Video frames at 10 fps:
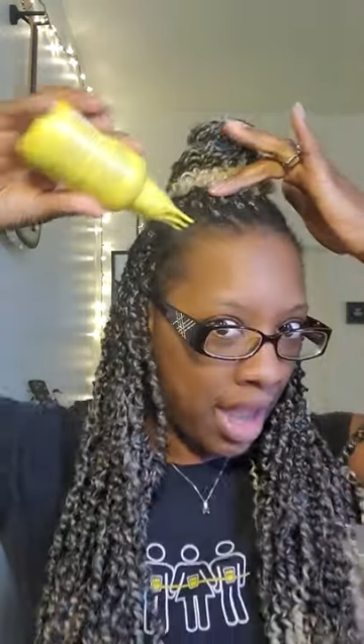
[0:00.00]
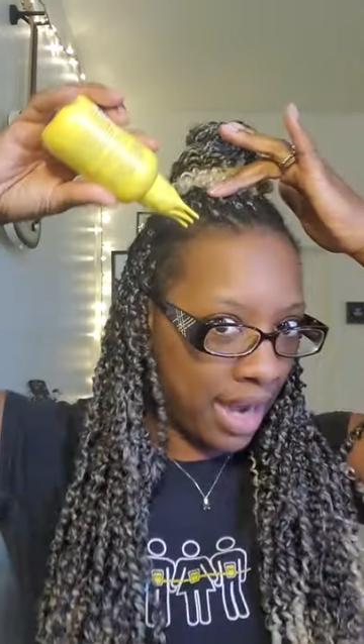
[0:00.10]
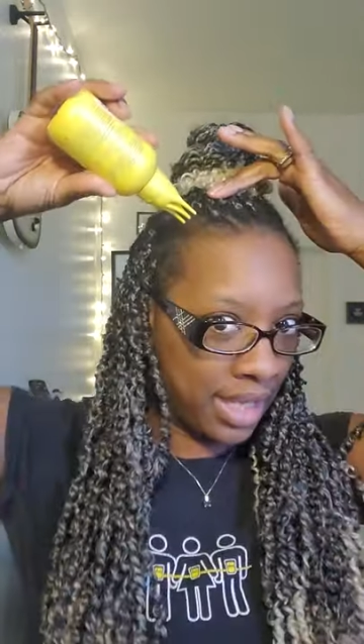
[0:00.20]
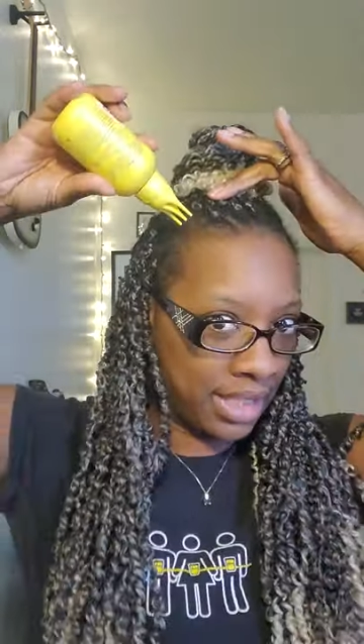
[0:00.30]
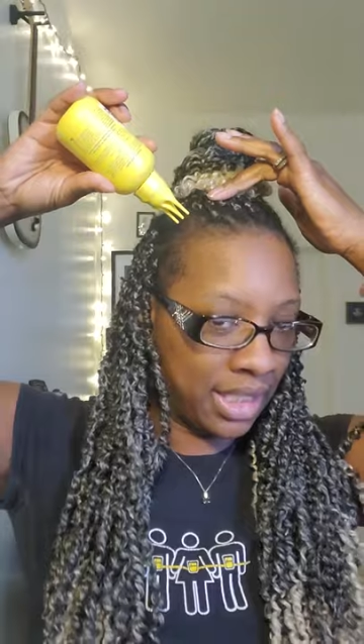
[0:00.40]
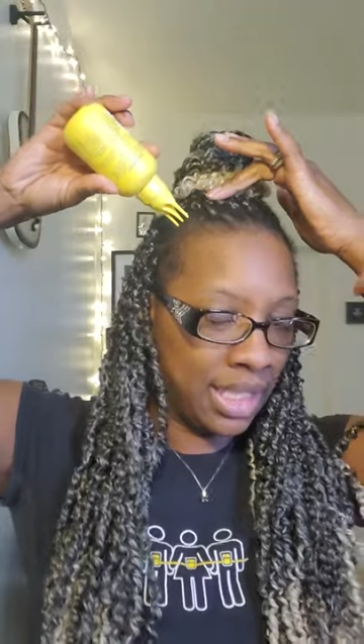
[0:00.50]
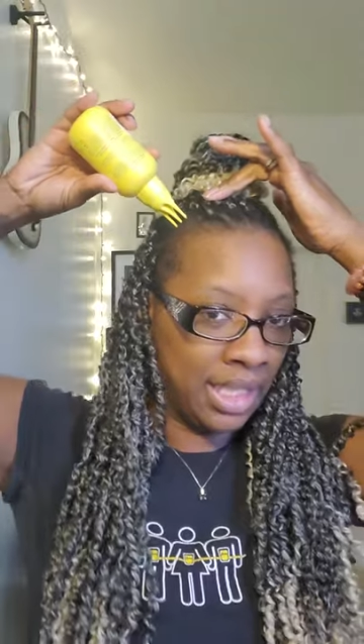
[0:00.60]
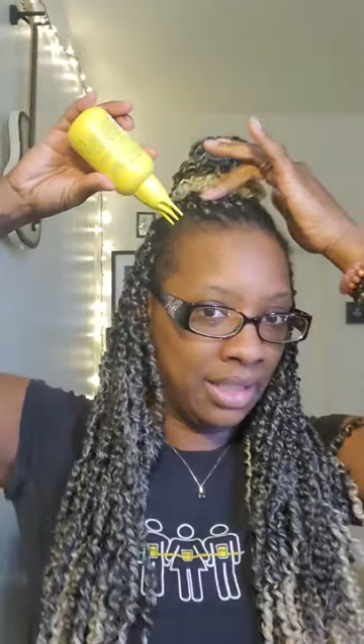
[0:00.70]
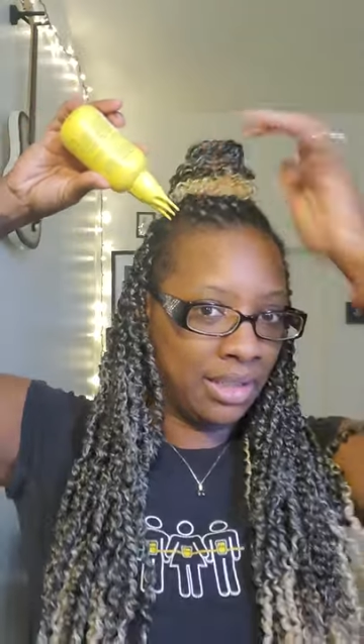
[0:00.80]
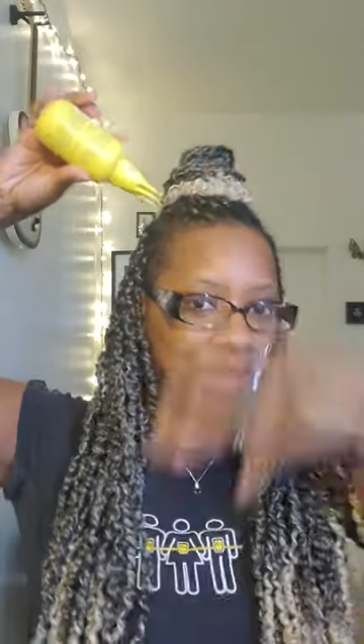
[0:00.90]
and it's,
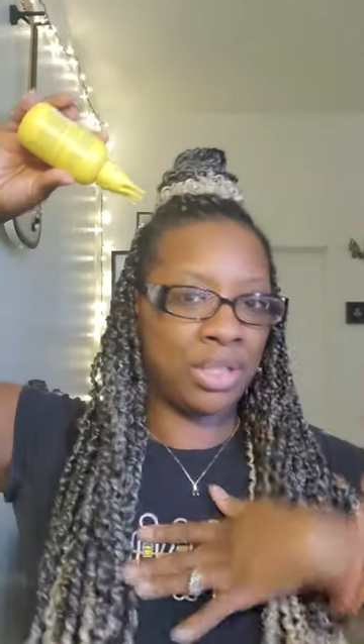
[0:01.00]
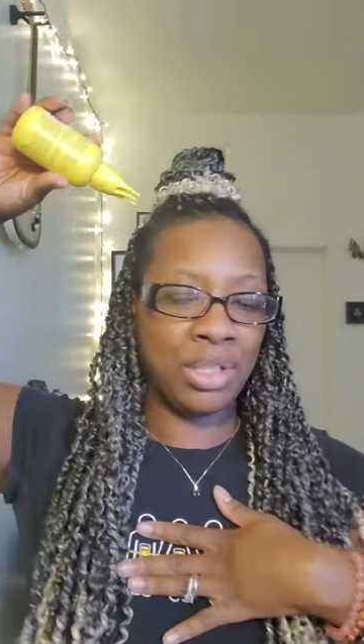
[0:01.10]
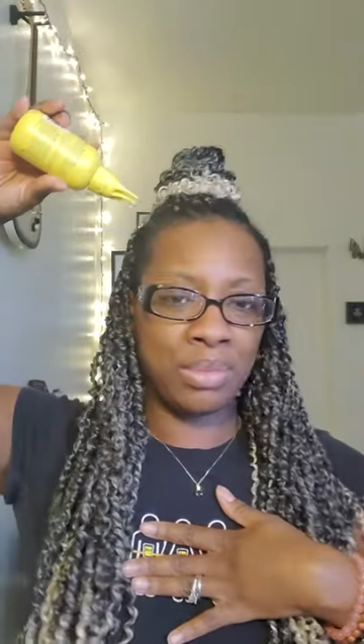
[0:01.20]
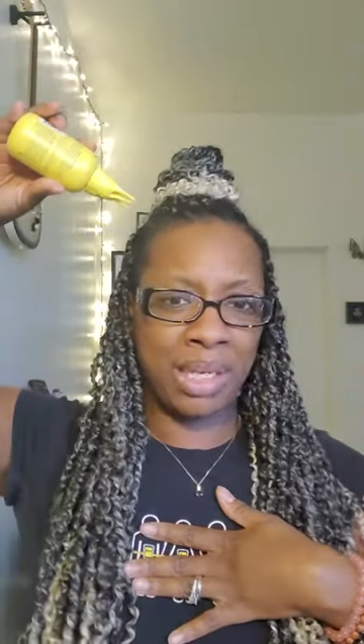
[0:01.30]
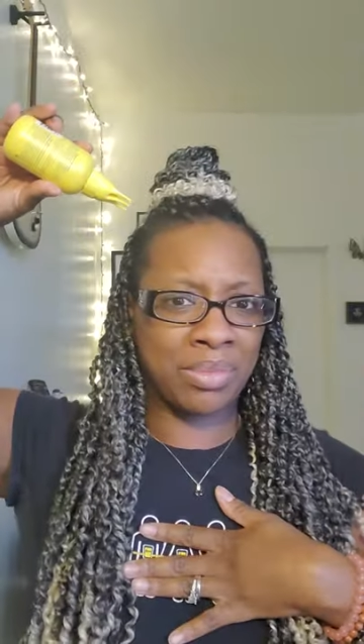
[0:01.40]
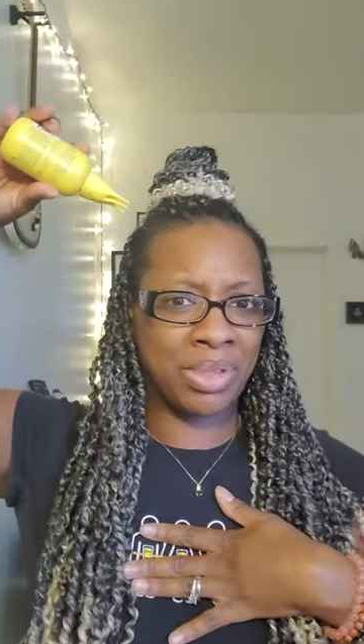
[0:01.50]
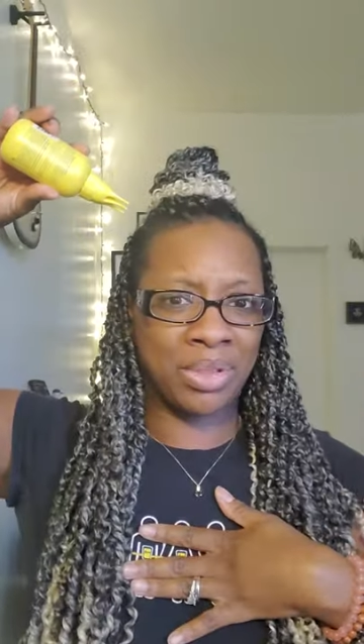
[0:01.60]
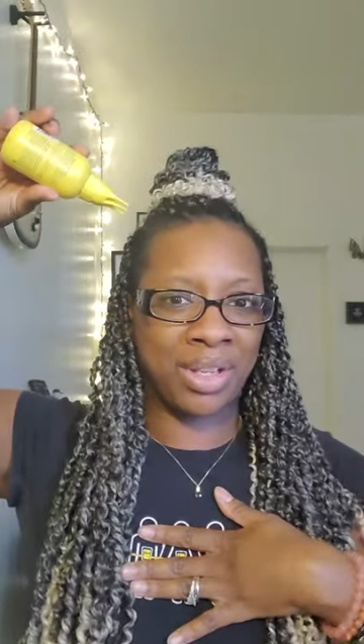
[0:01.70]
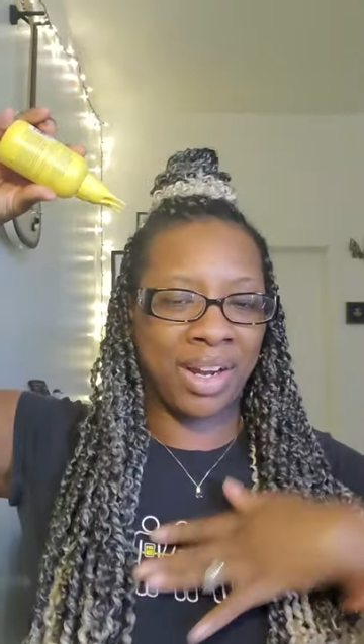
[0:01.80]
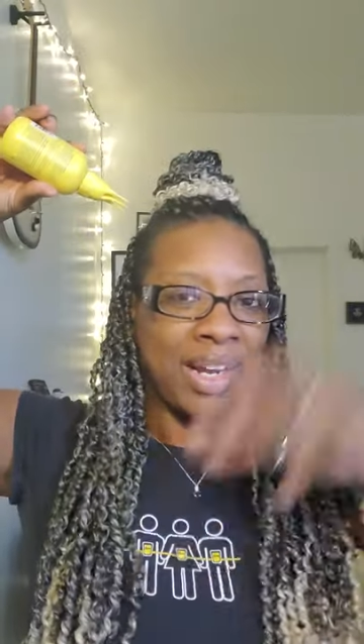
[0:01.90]
excuse me, I'm so
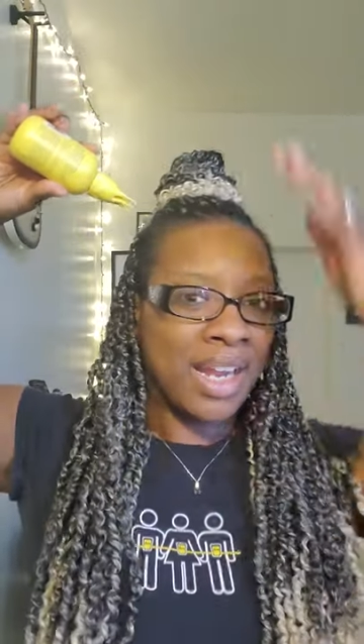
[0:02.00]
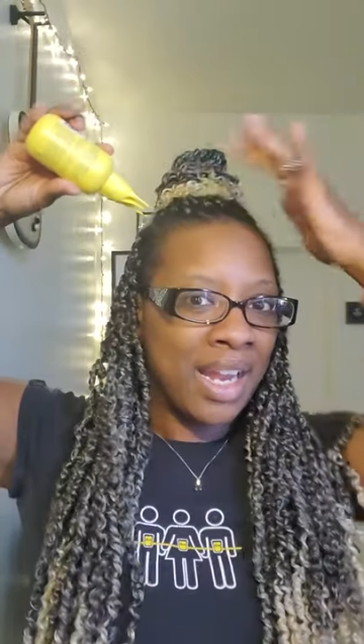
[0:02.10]
sorry.